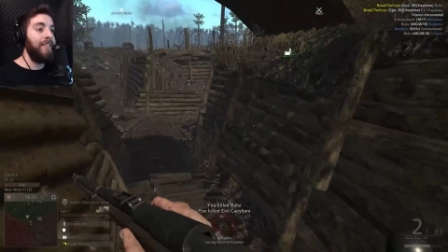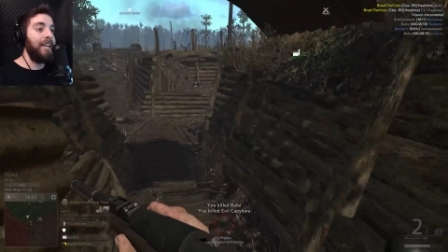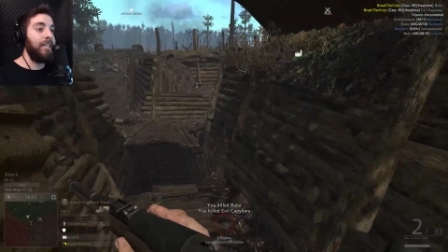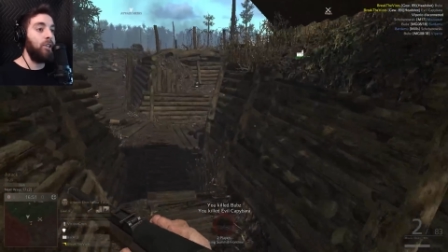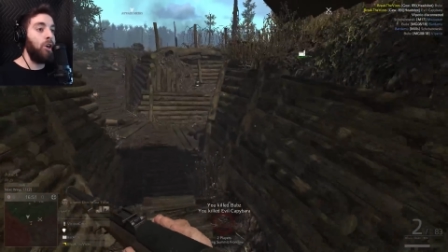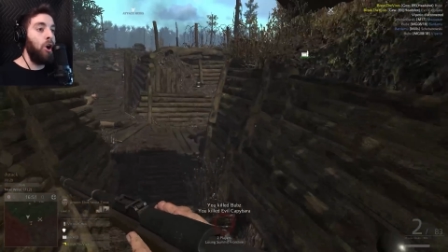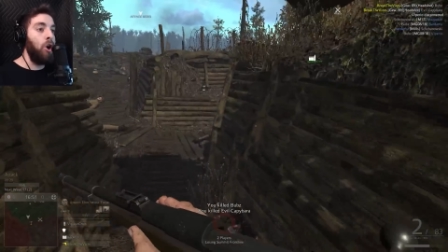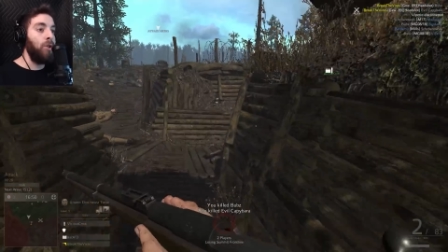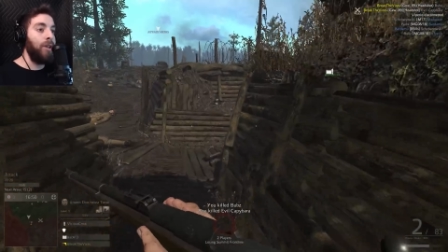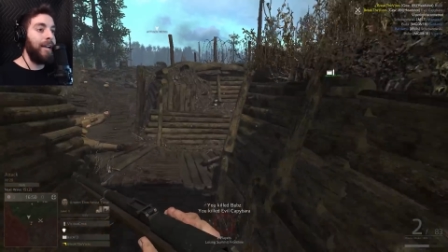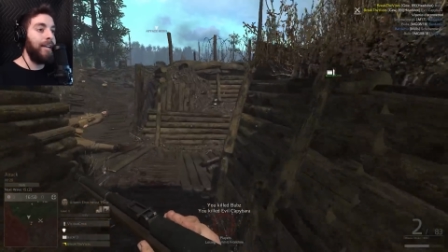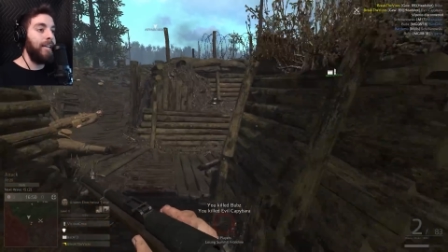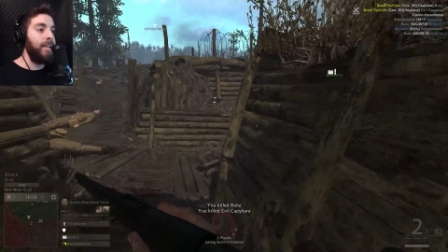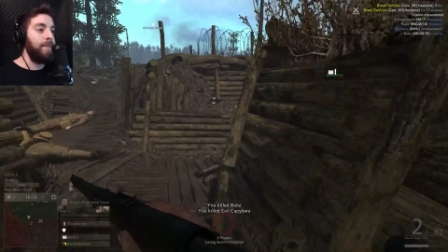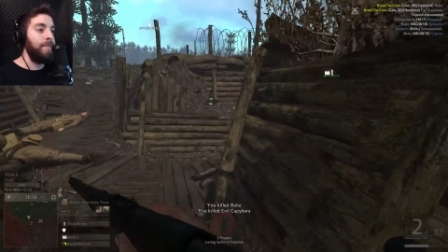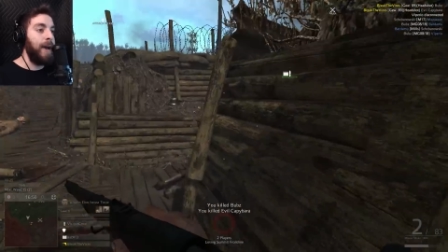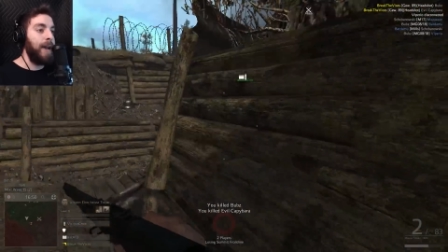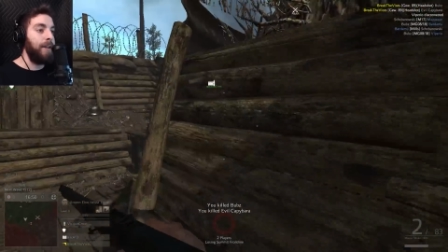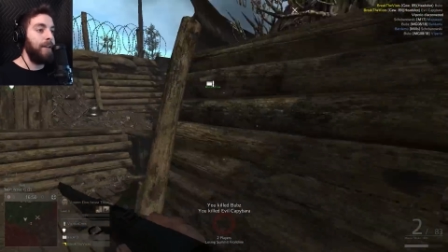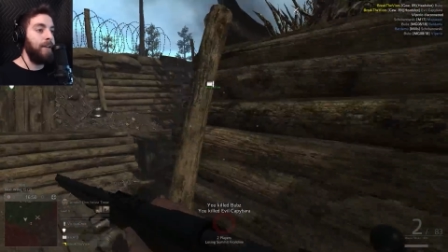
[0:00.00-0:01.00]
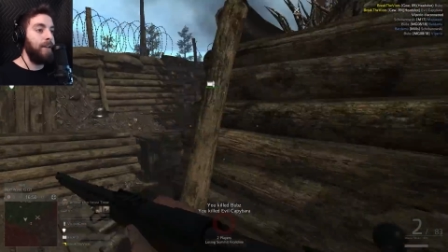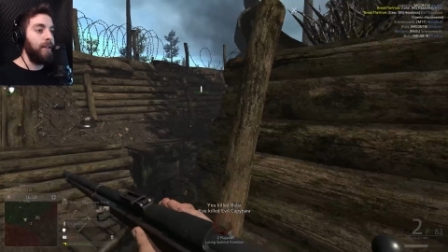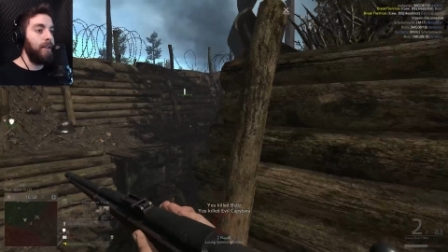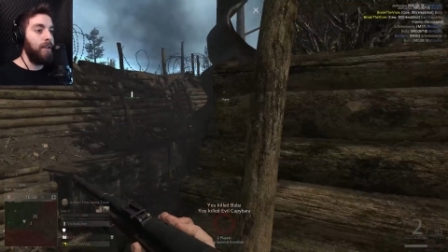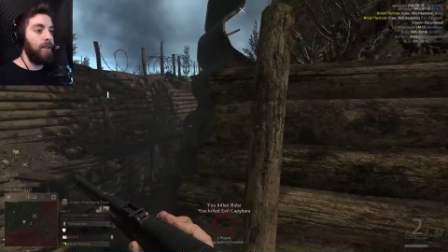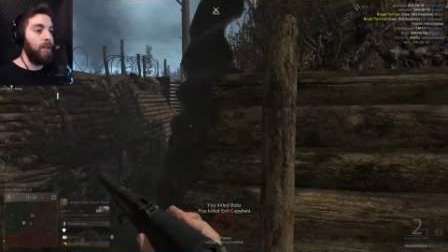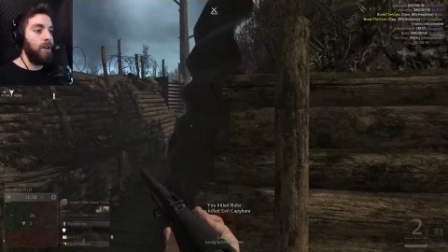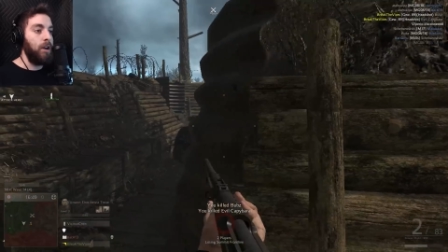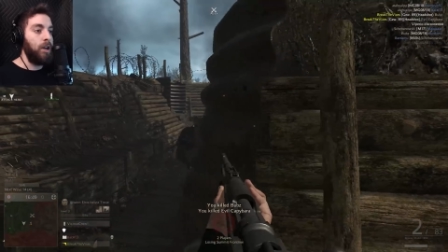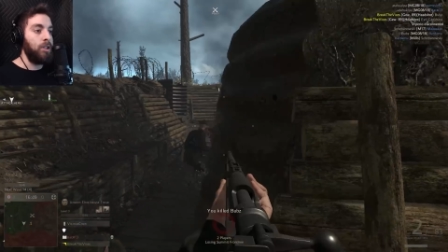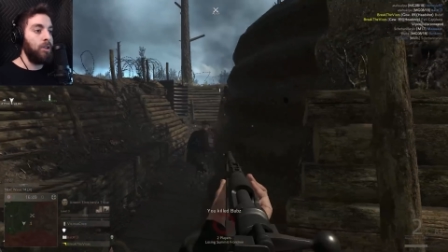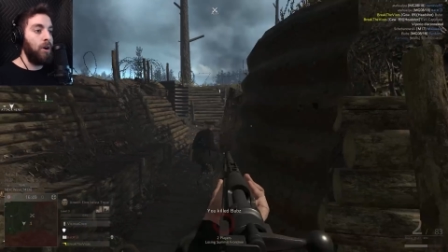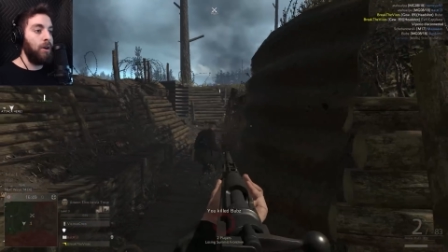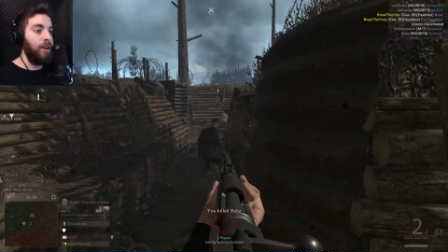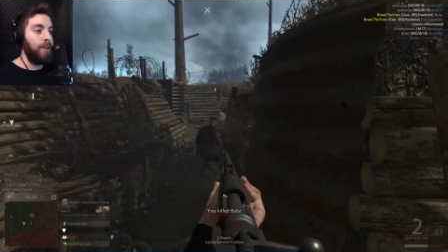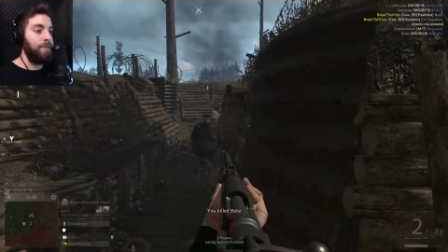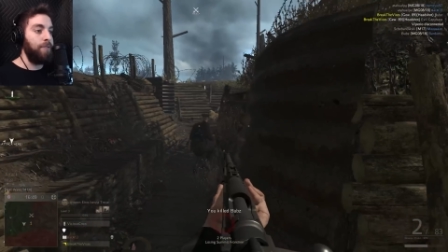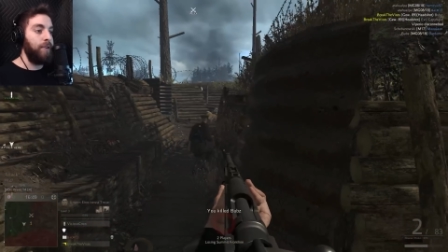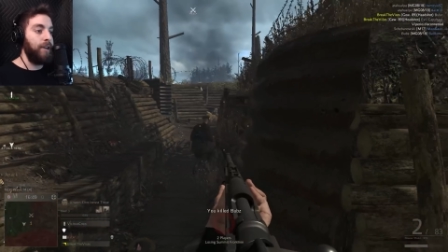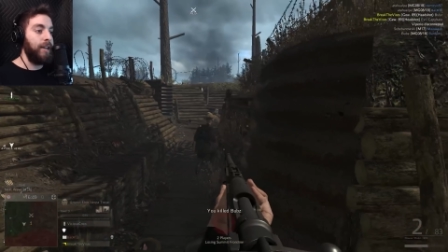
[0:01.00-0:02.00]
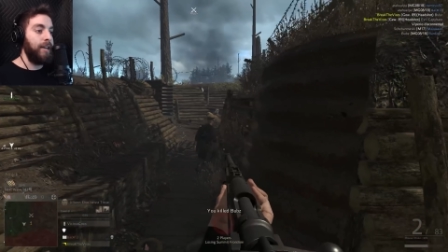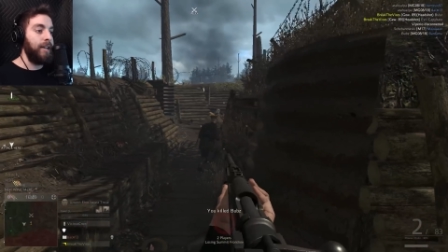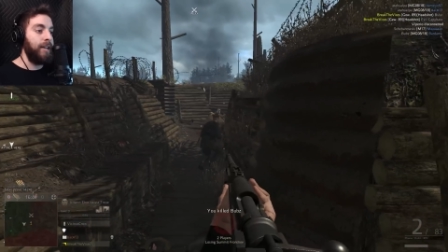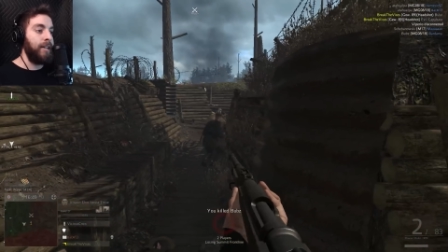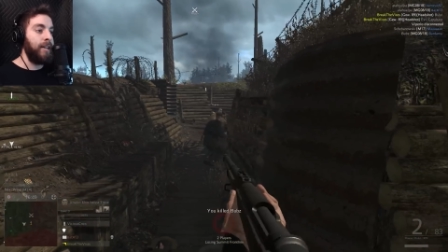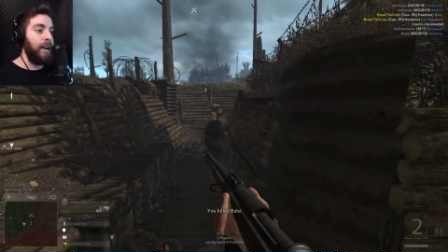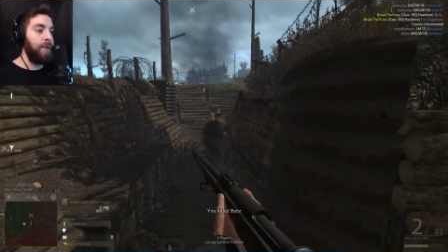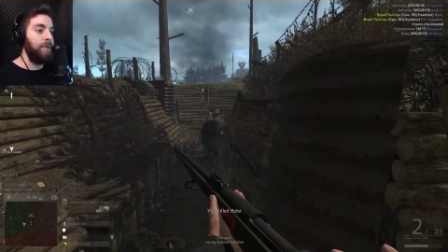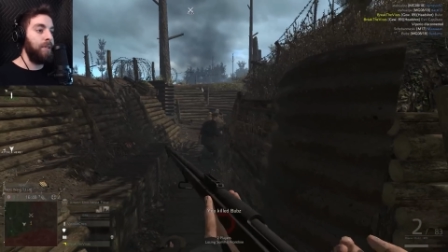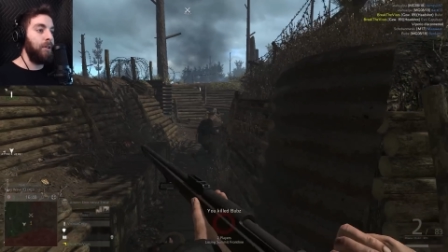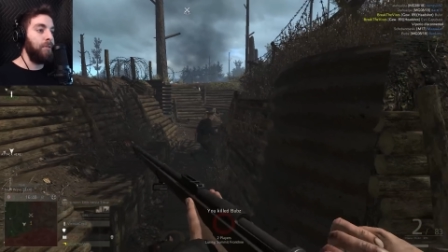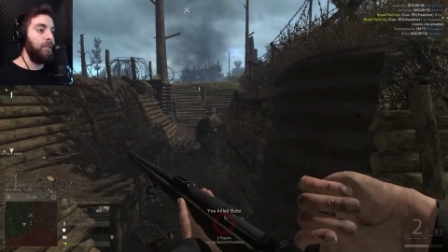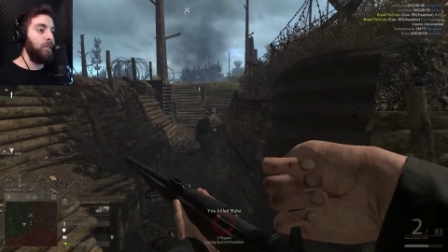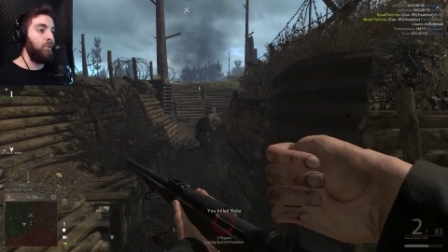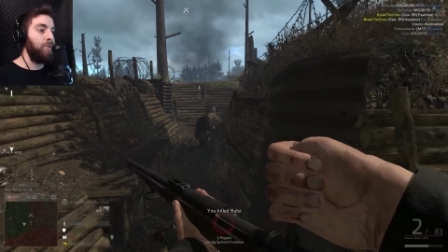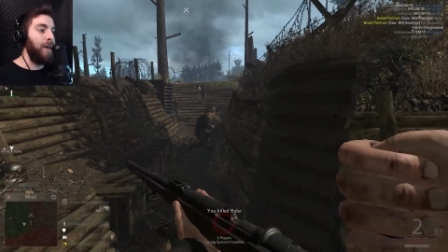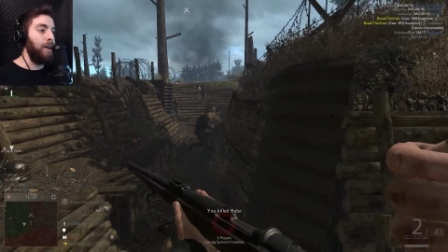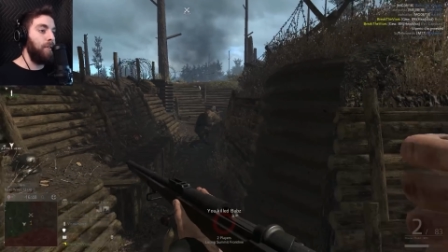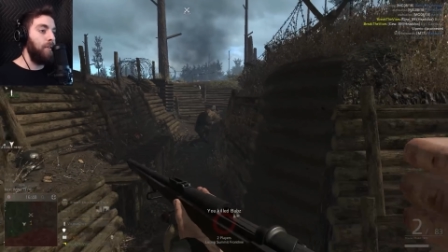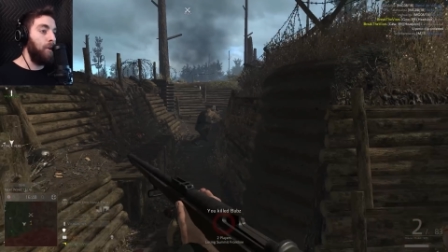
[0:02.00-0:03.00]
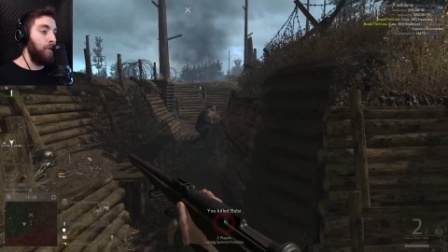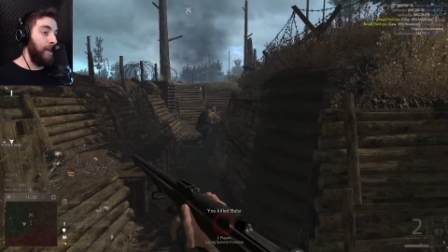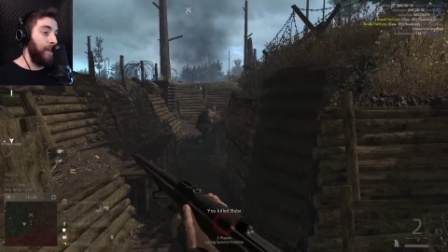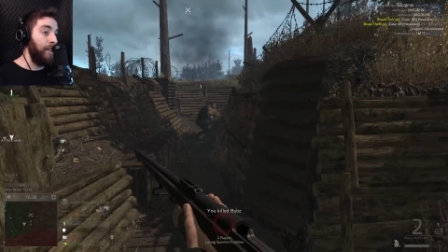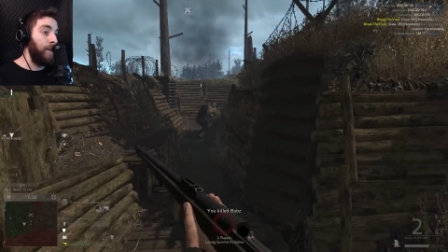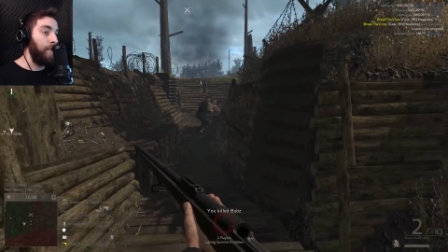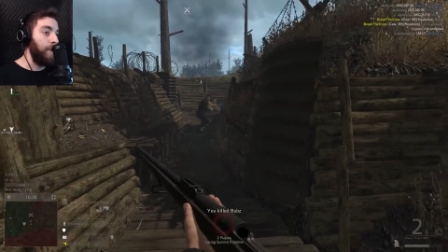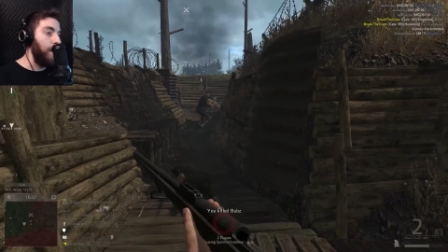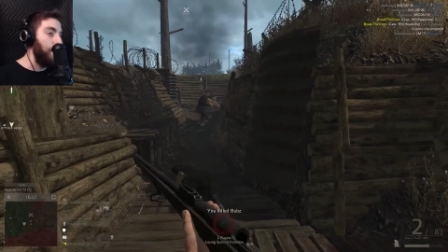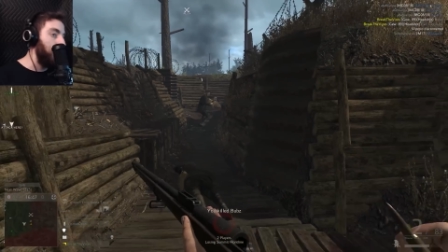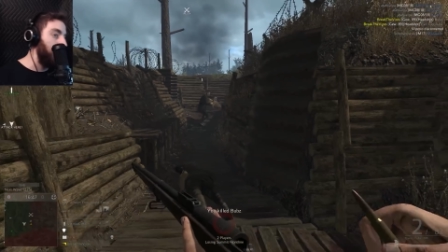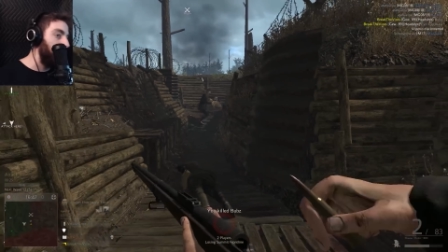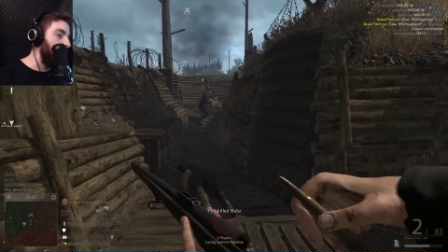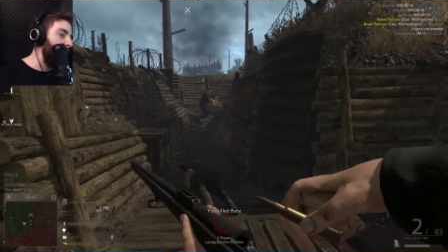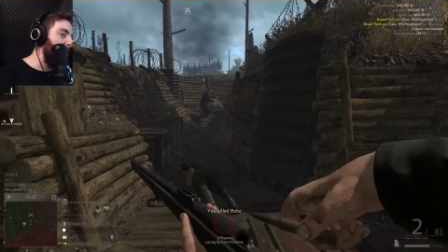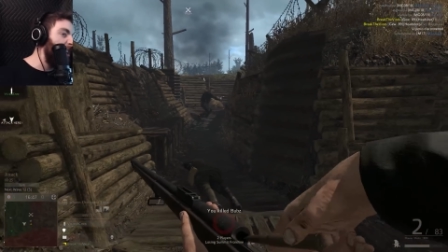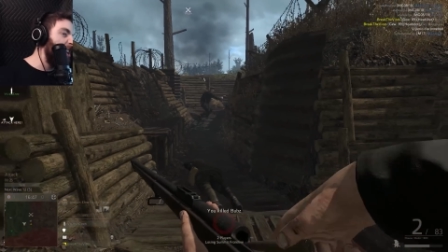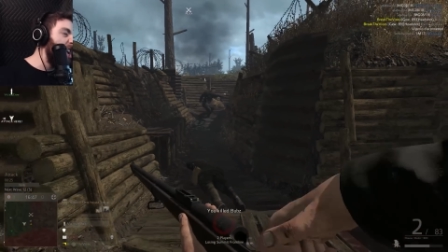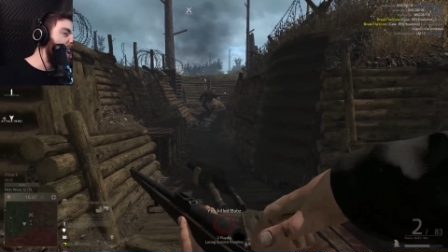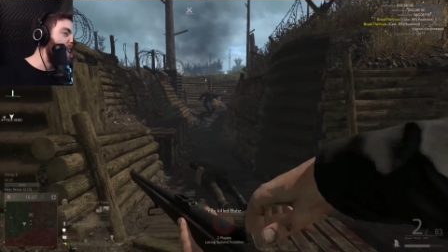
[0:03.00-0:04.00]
That's all I need, men. That's all I freaking need. Can I reload this without? Okay, there we go. Perfect.